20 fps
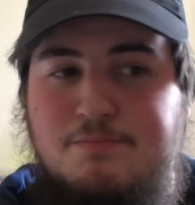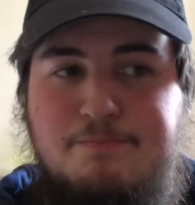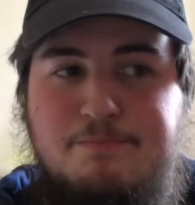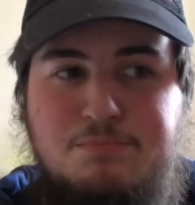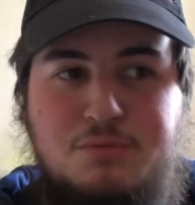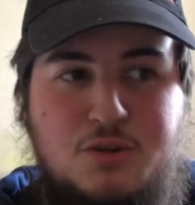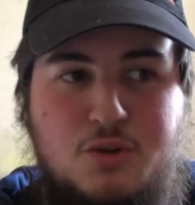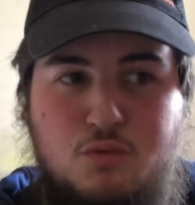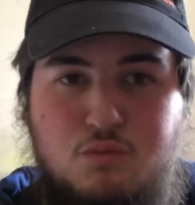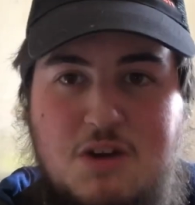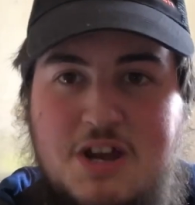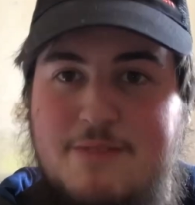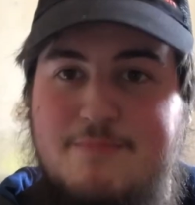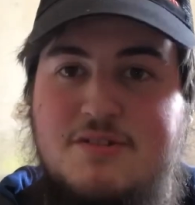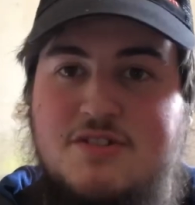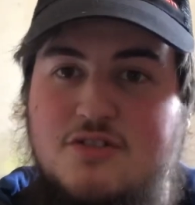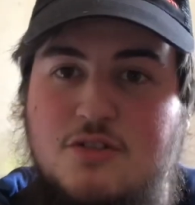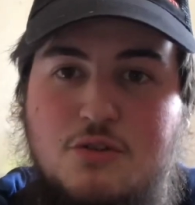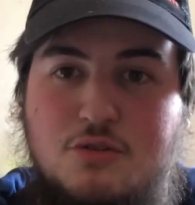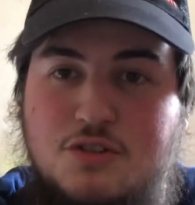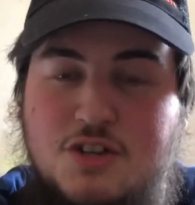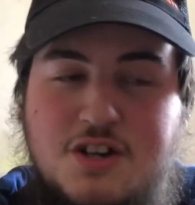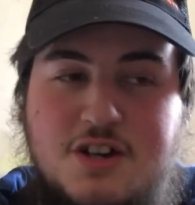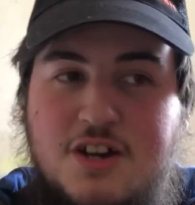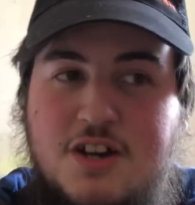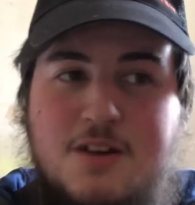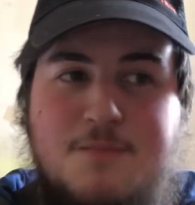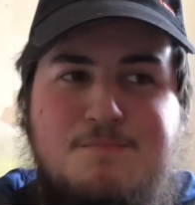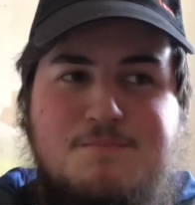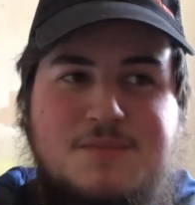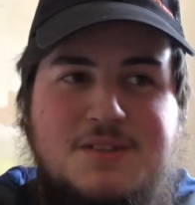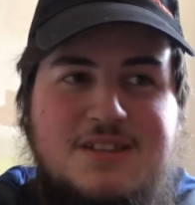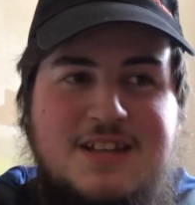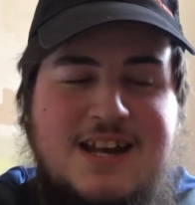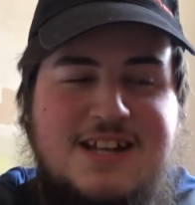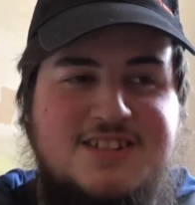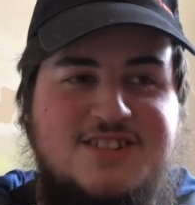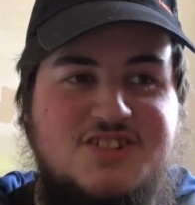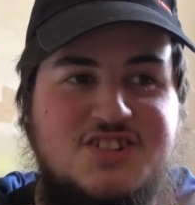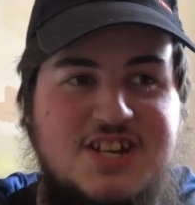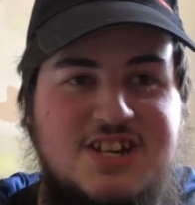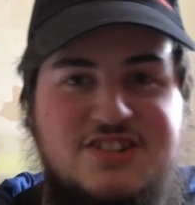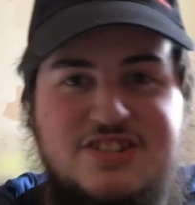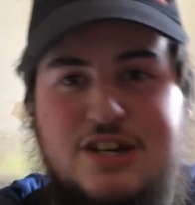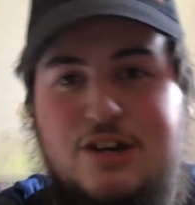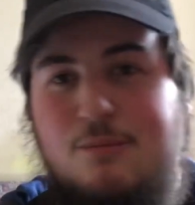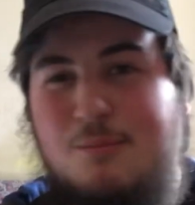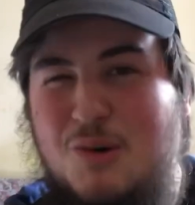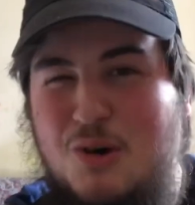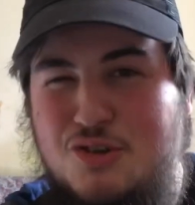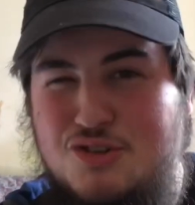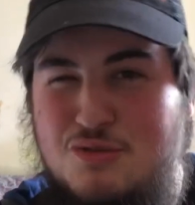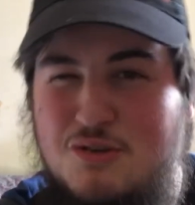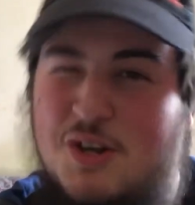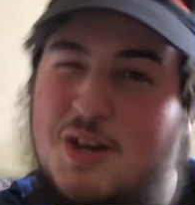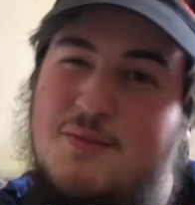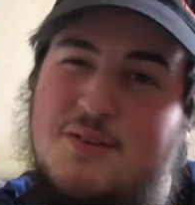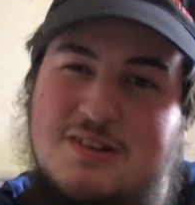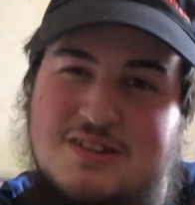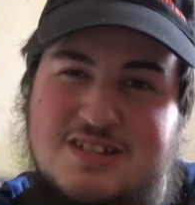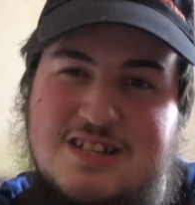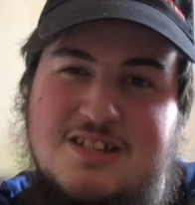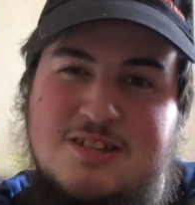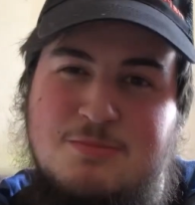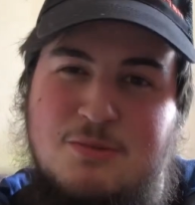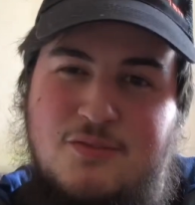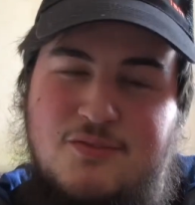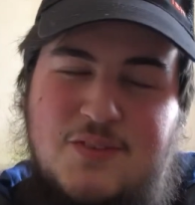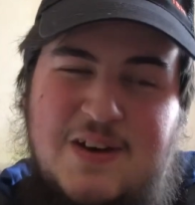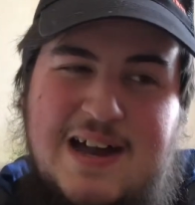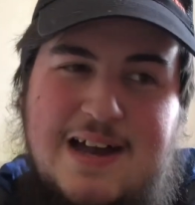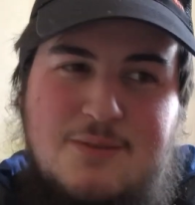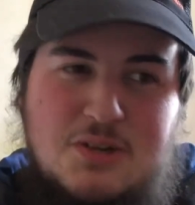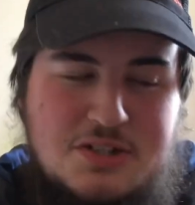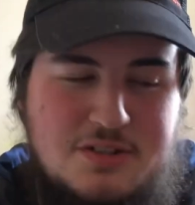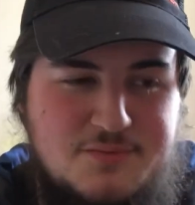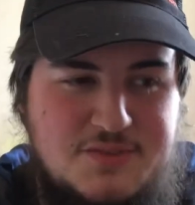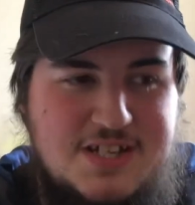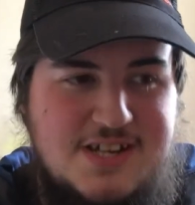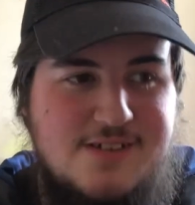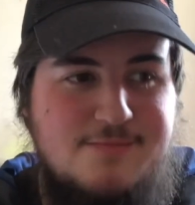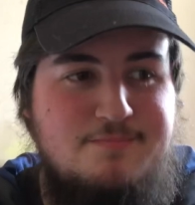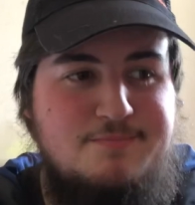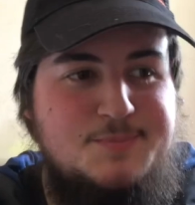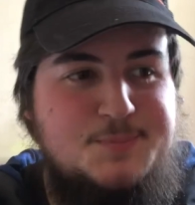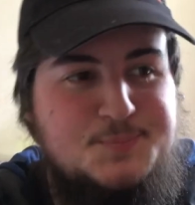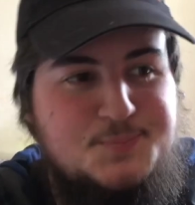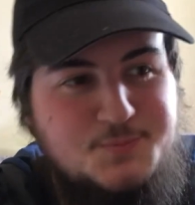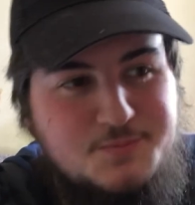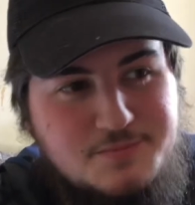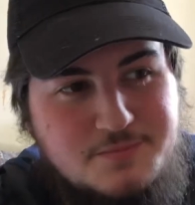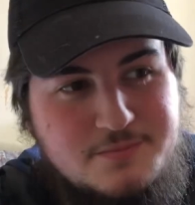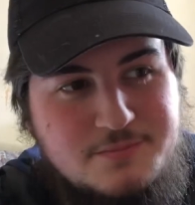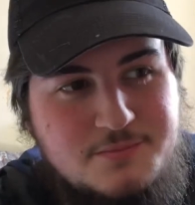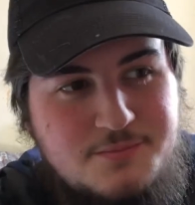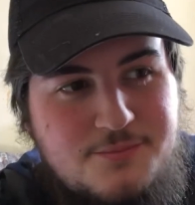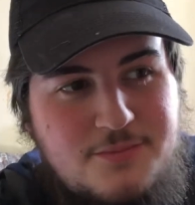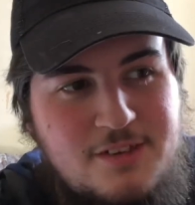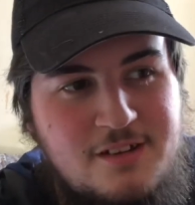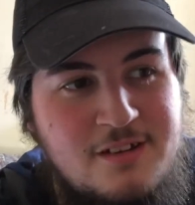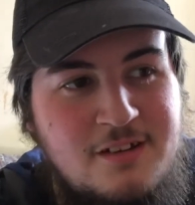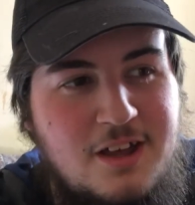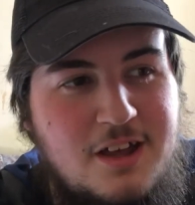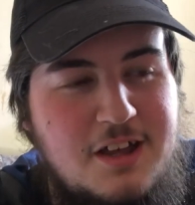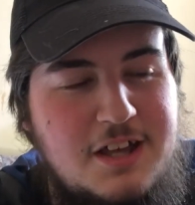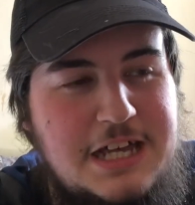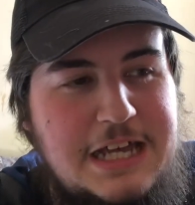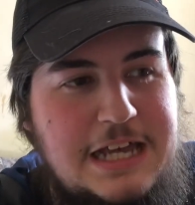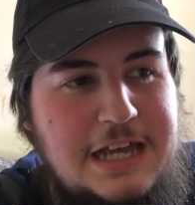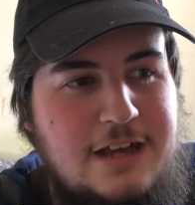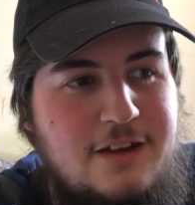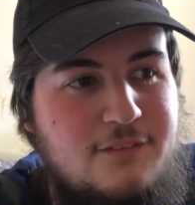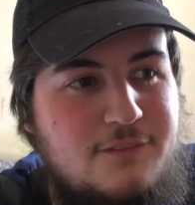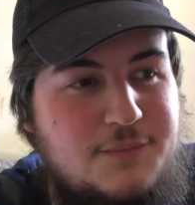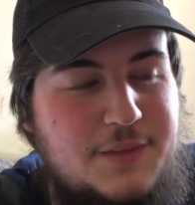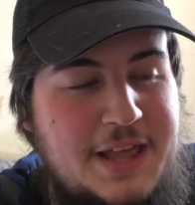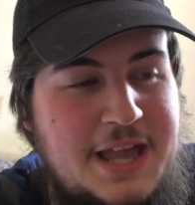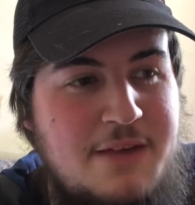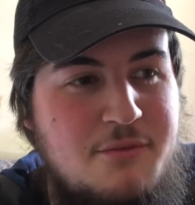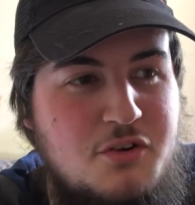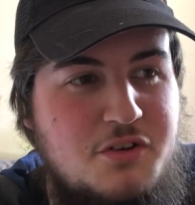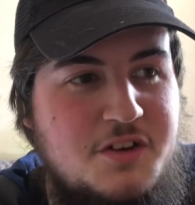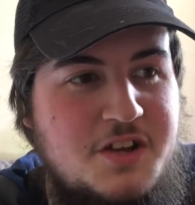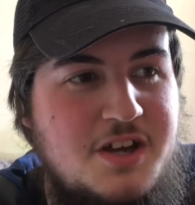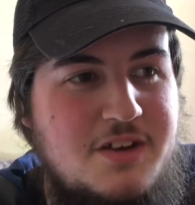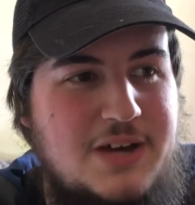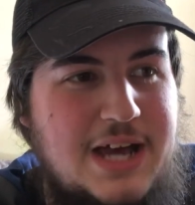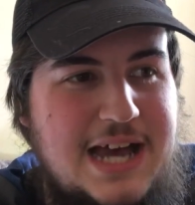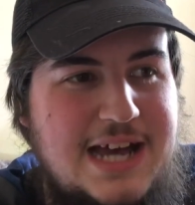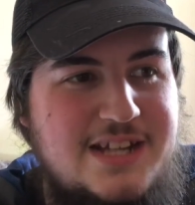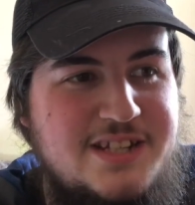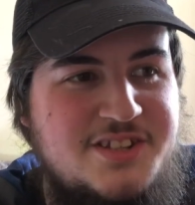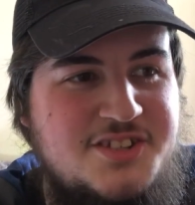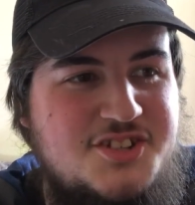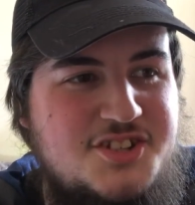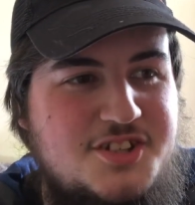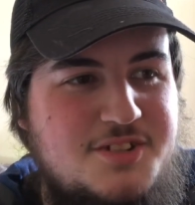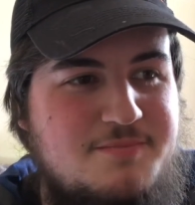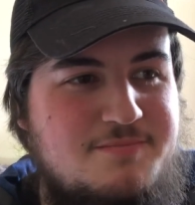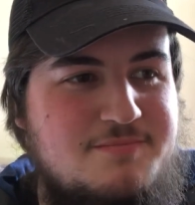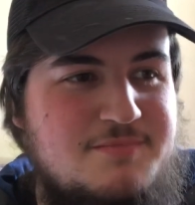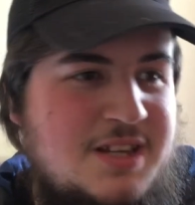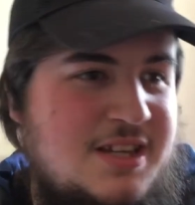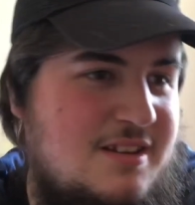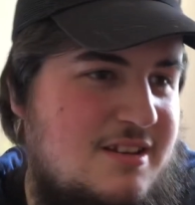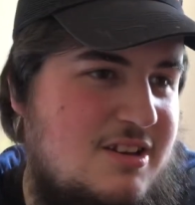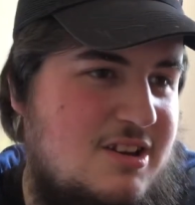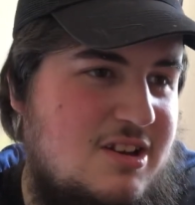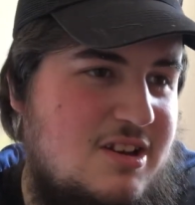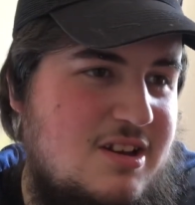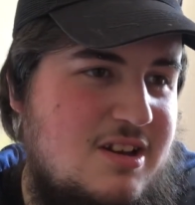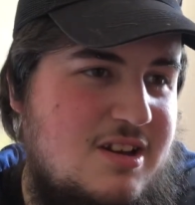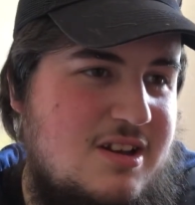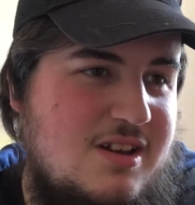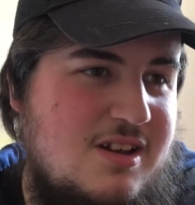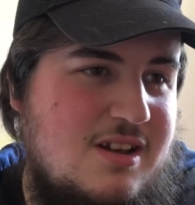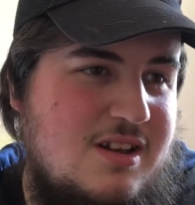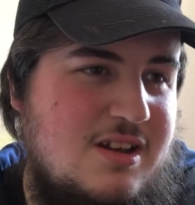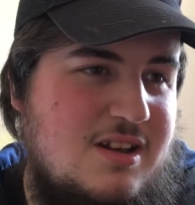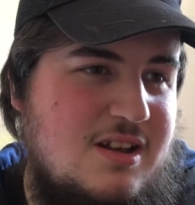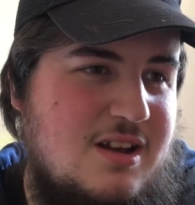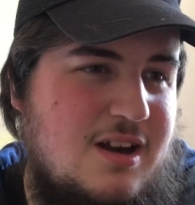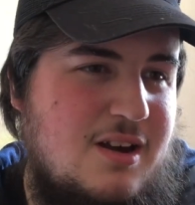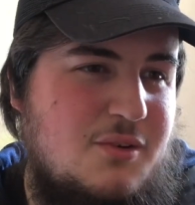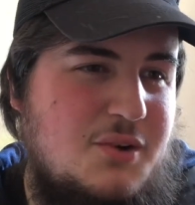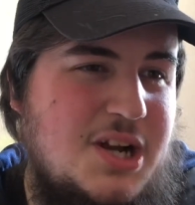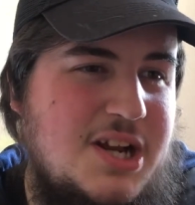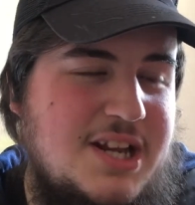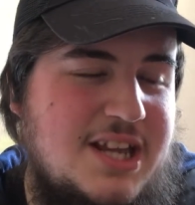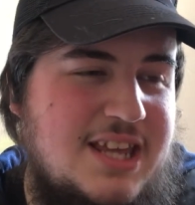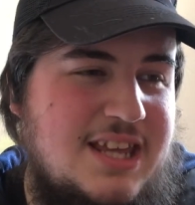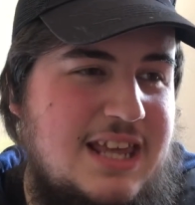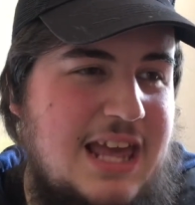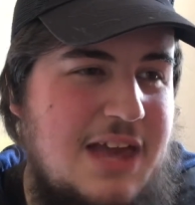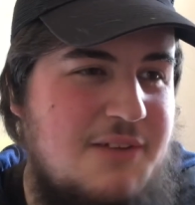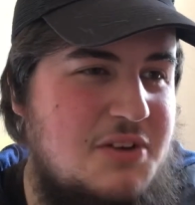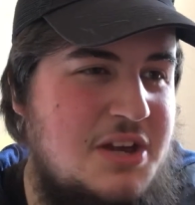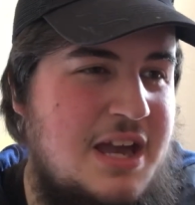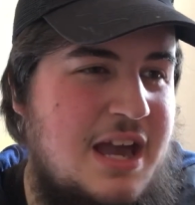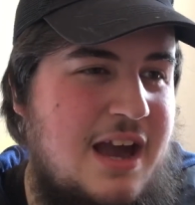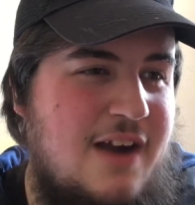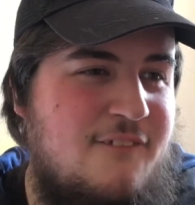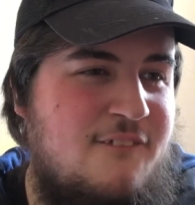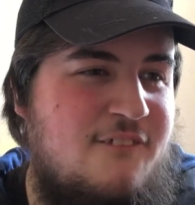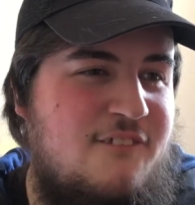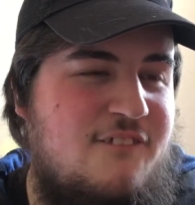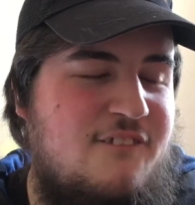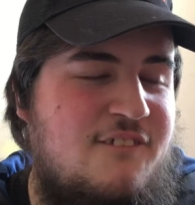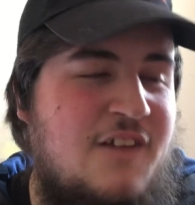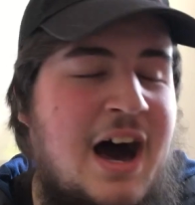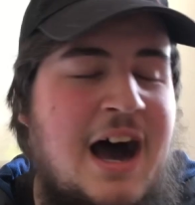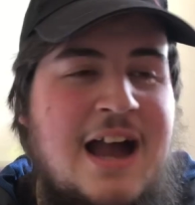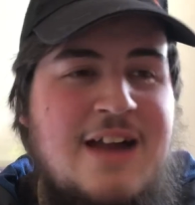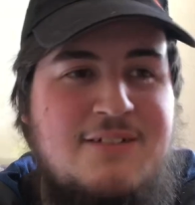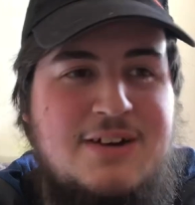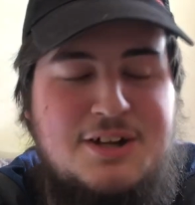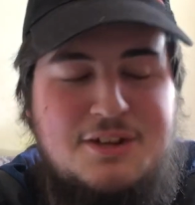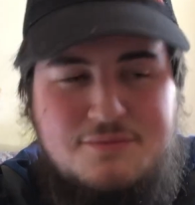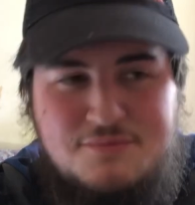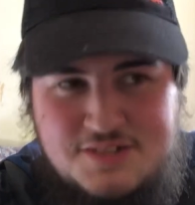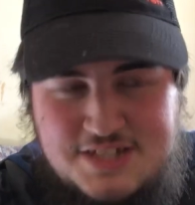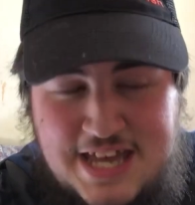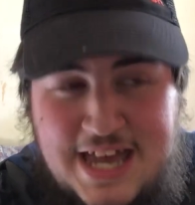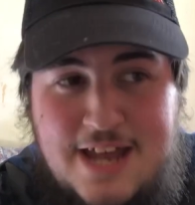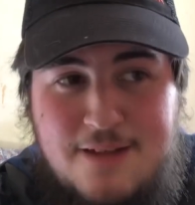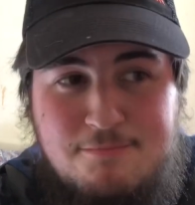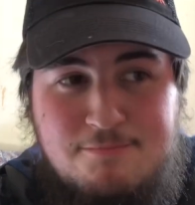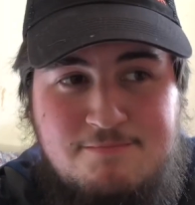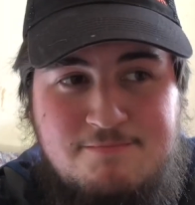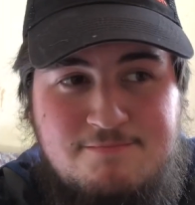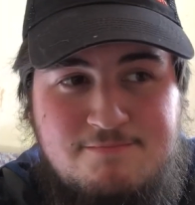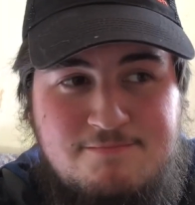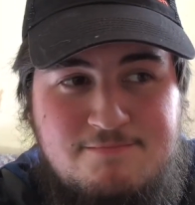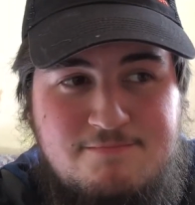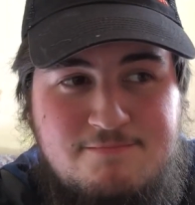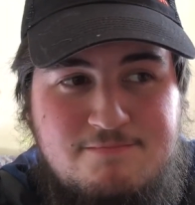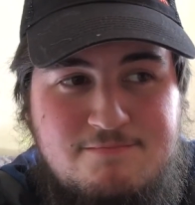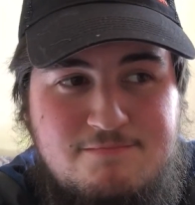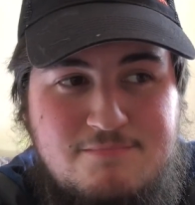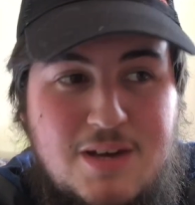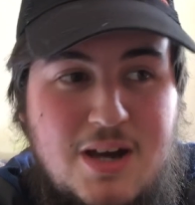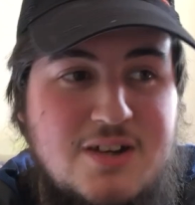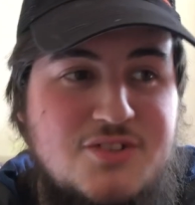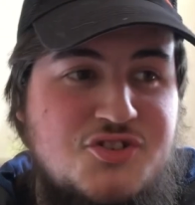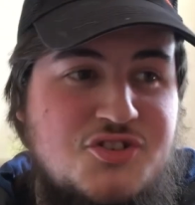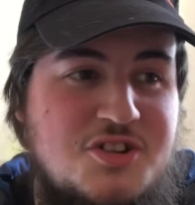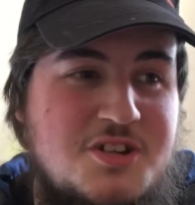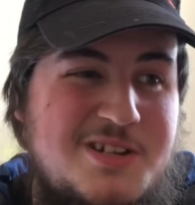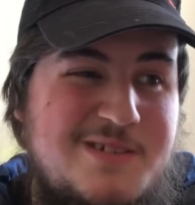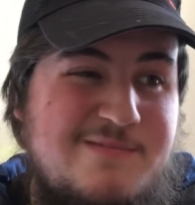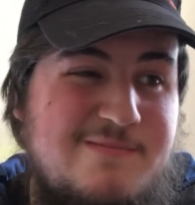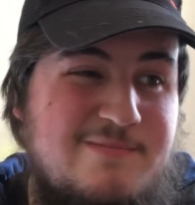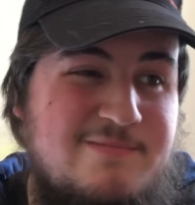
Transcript: grape soda. That sticks out more, so I'll give it a sensible 5 out of 10. Flavour, on the other hand, I'm going to give it a 5 out of 10. Actually,